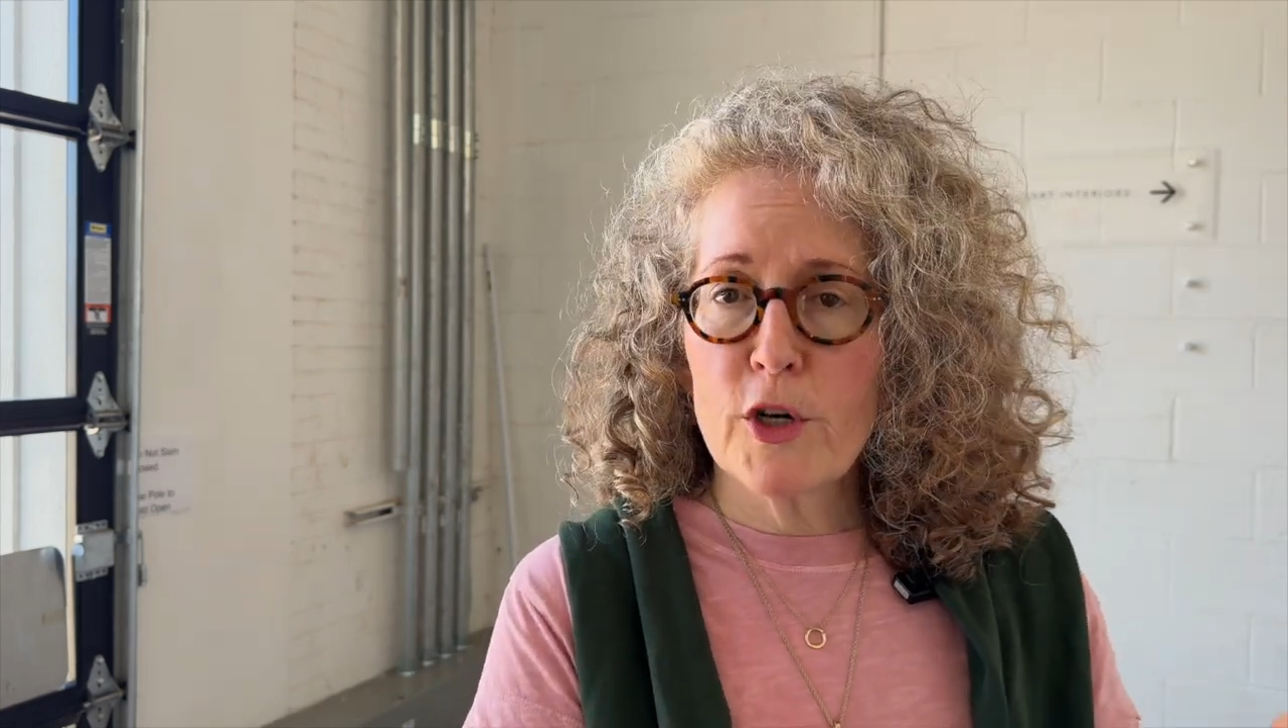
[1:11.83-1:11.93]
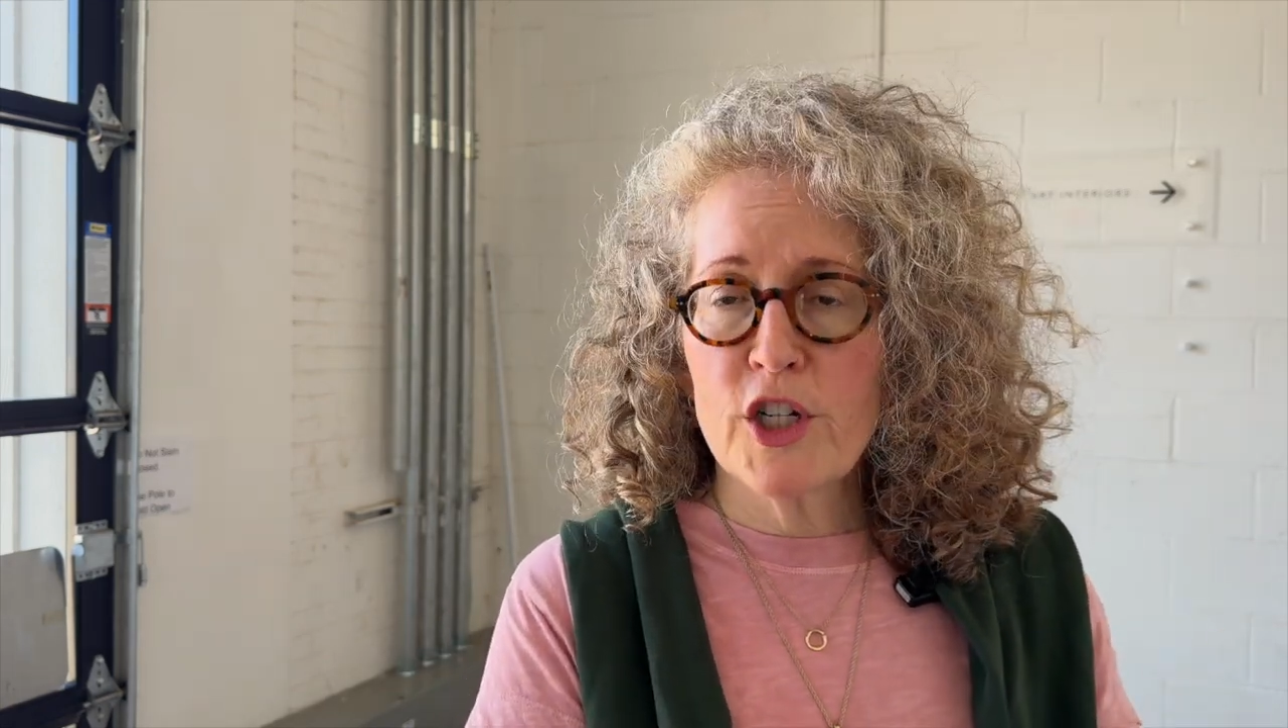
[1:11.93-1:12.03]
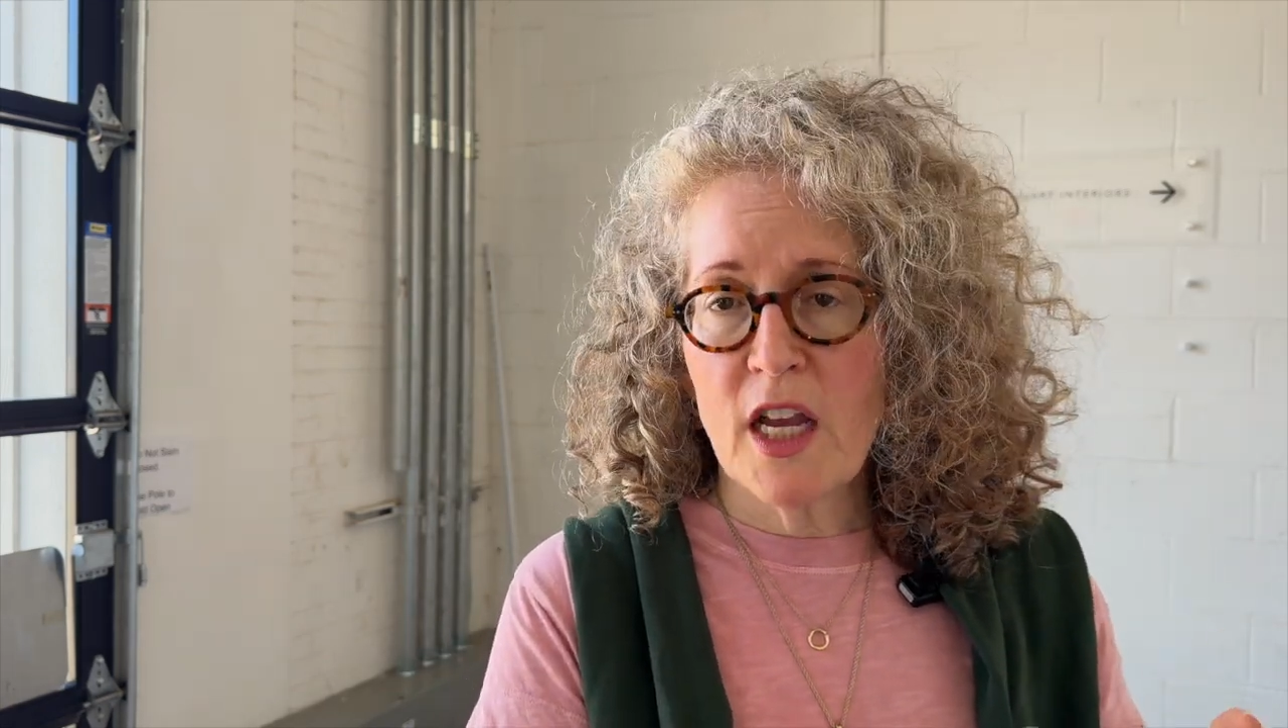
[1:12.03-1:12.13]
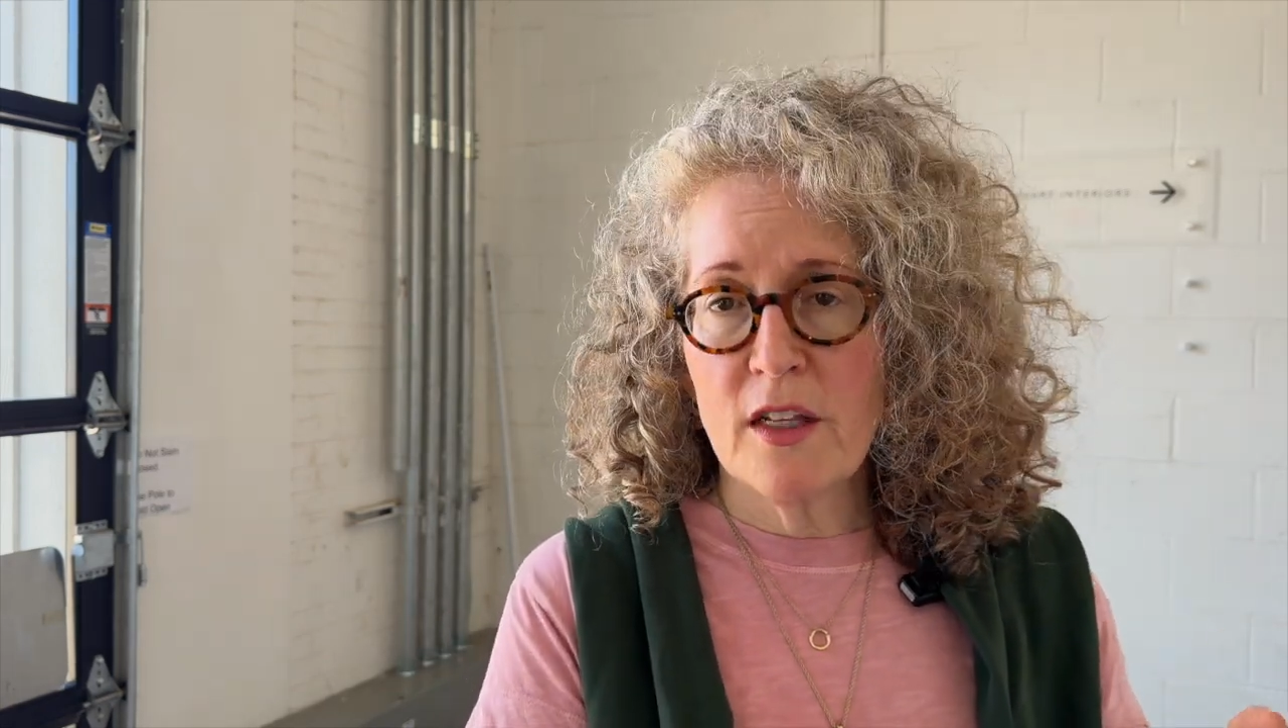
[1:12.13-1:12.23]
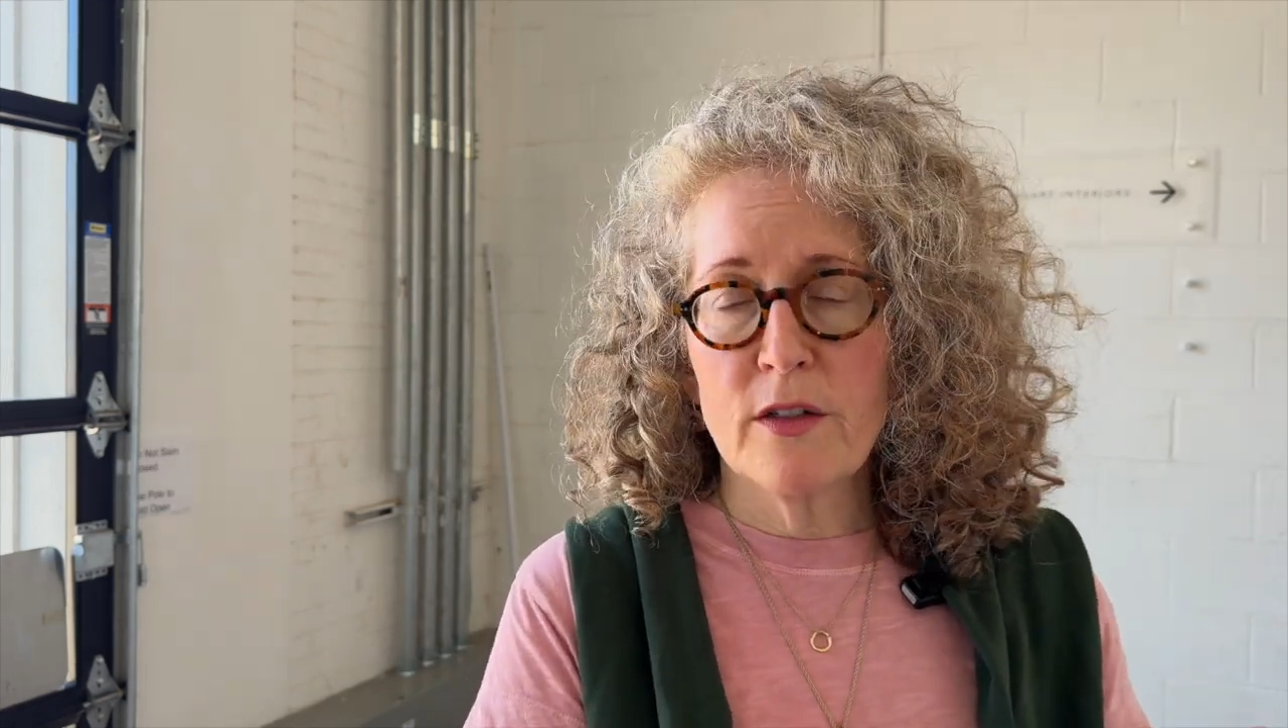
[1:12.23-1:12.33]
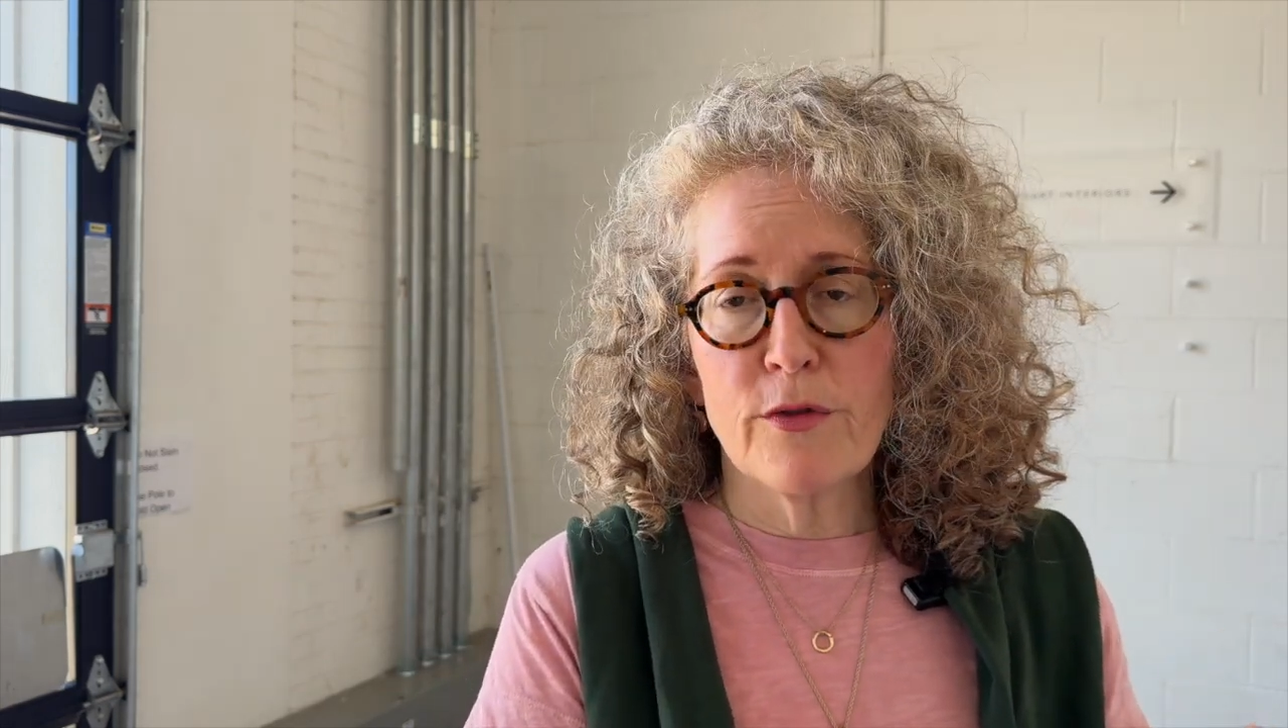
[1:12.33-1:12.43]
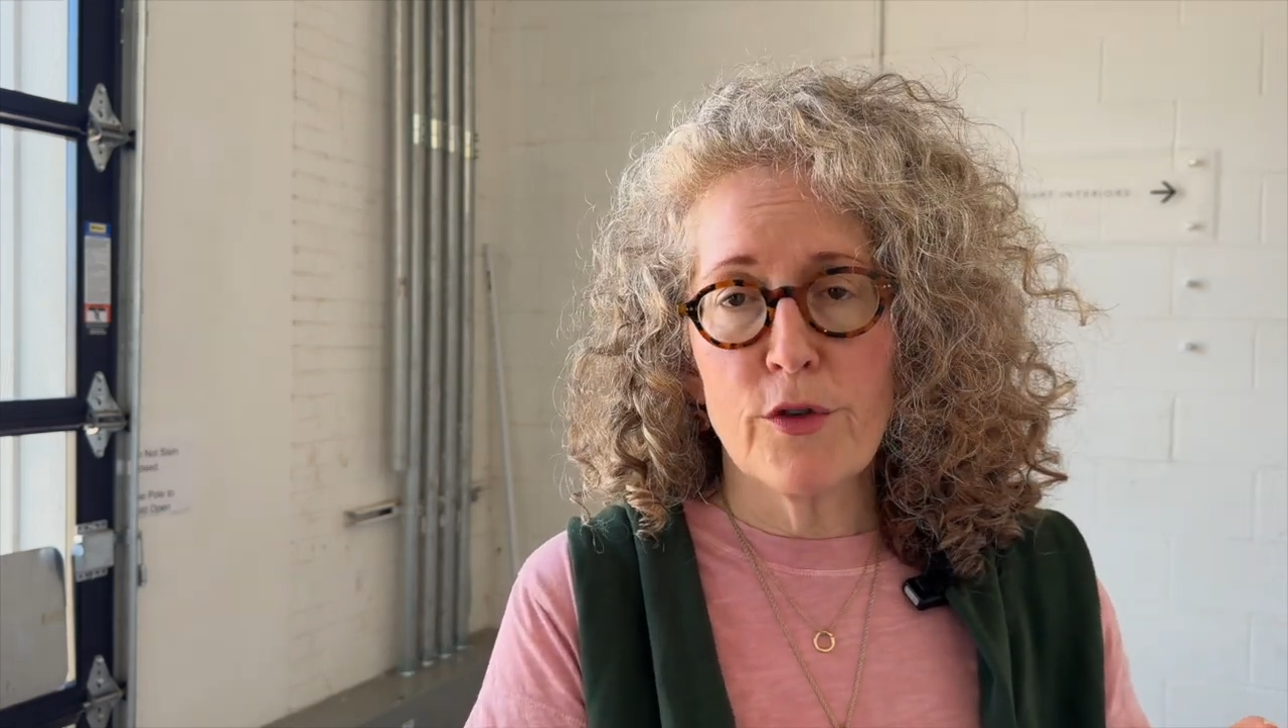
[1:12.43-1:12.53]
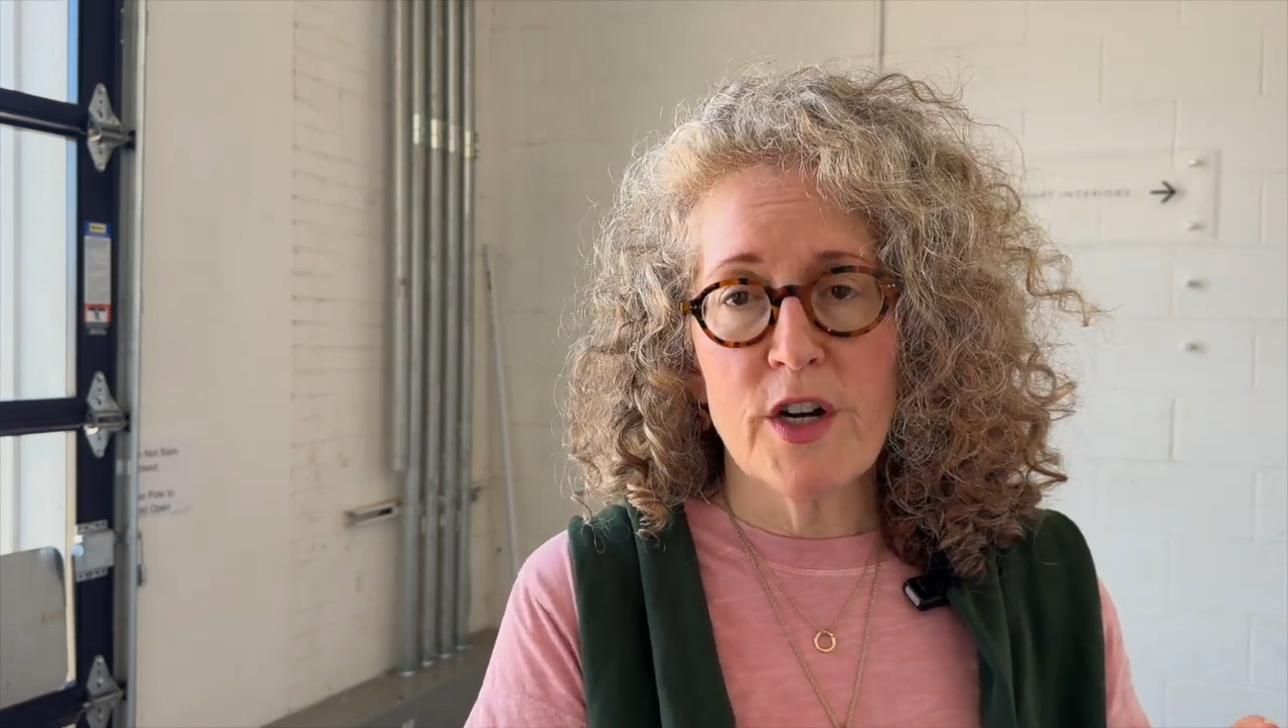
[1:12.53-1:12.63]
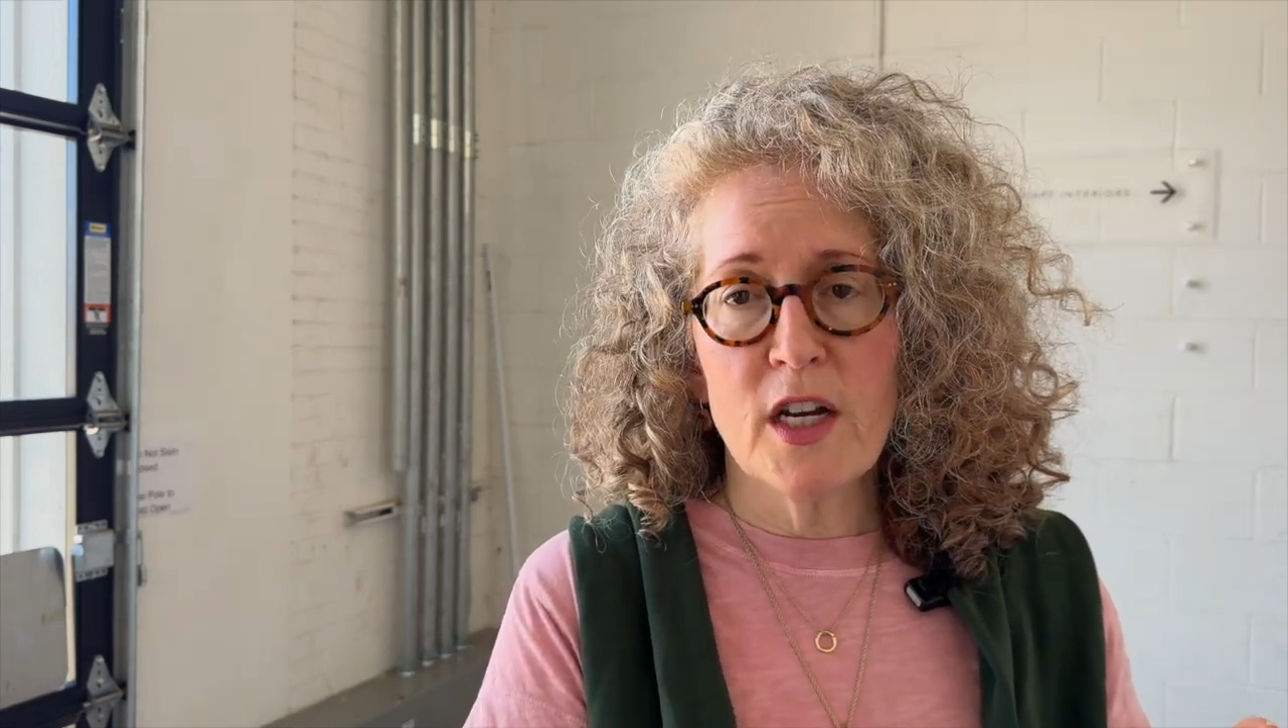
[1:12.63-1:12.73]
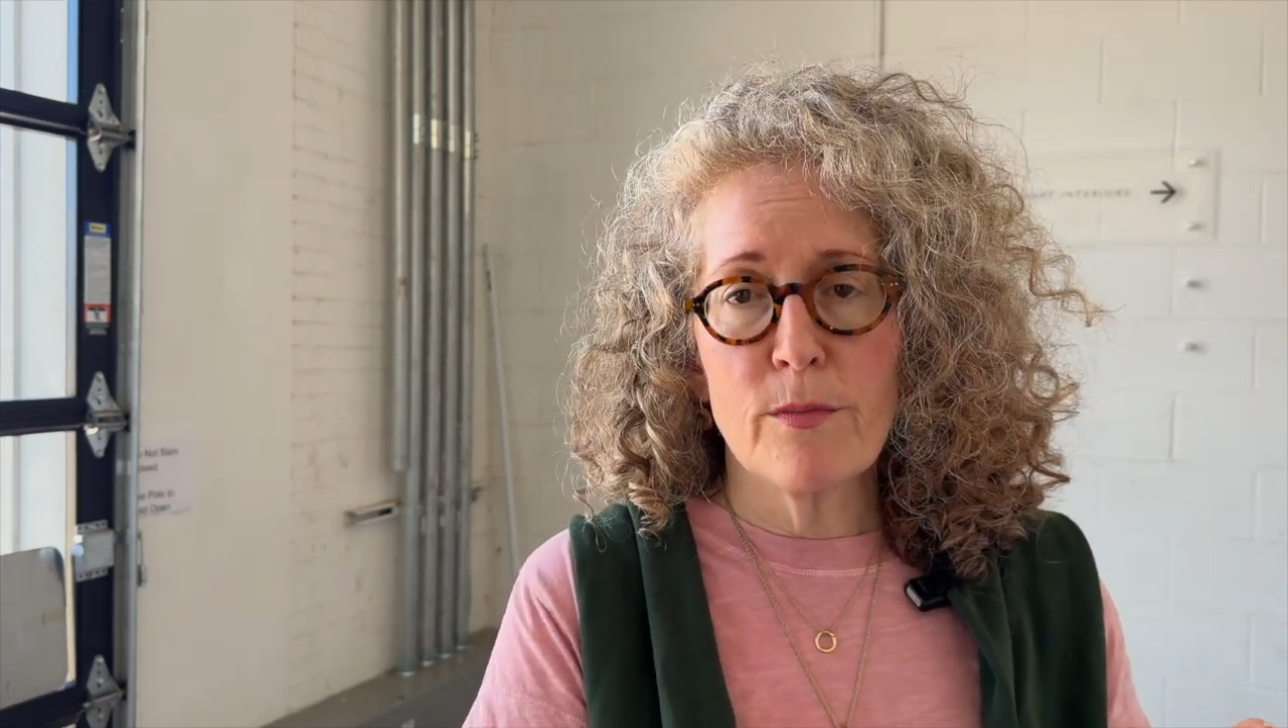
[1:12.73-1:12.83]
shades of
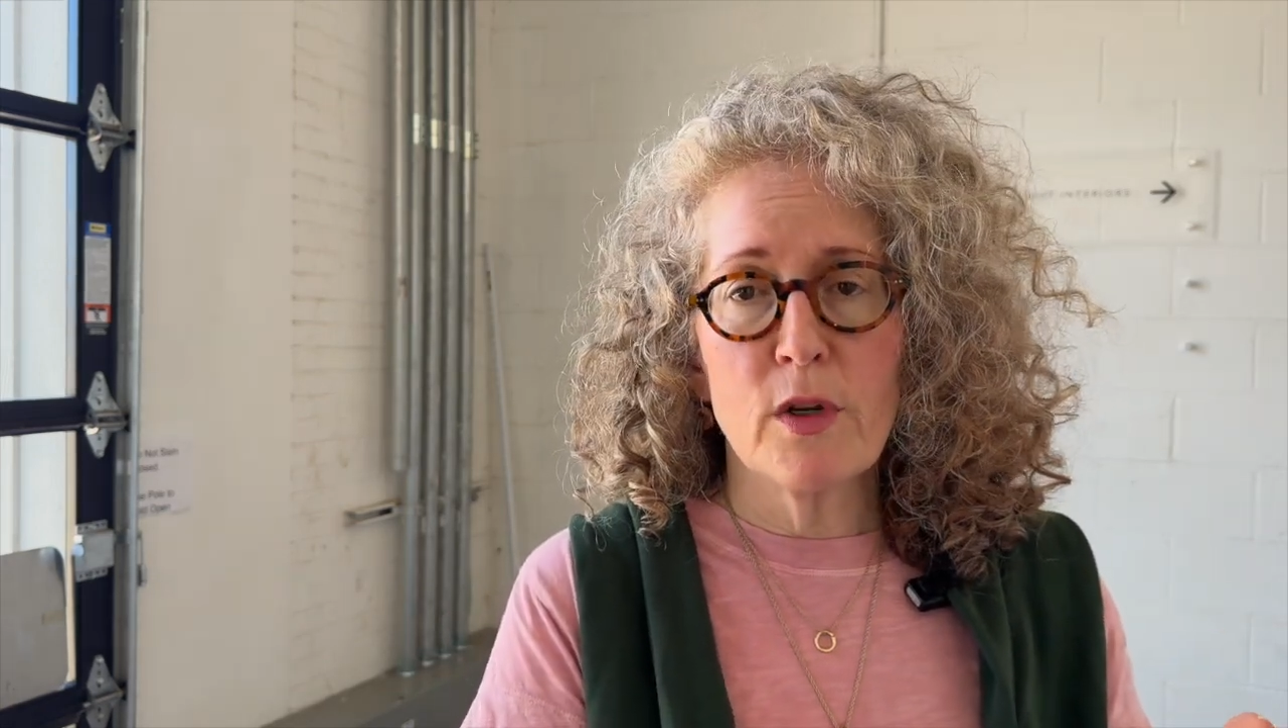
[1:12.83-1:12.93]
green.